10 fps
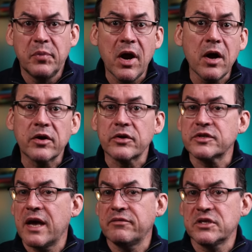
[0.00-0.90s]

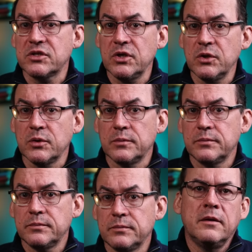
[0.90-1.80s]
Binoculars have this too.
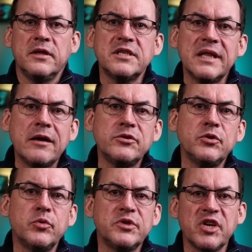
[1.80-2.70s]
This allows you
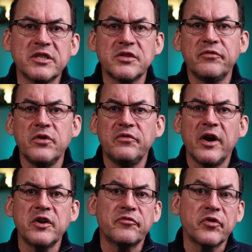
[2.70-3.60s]
to adjust the
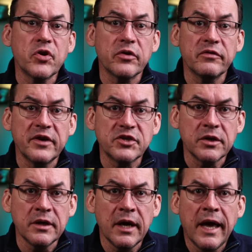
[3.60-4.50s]
viewfinder for your
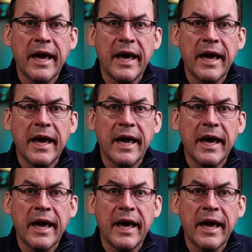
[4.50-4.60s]
vision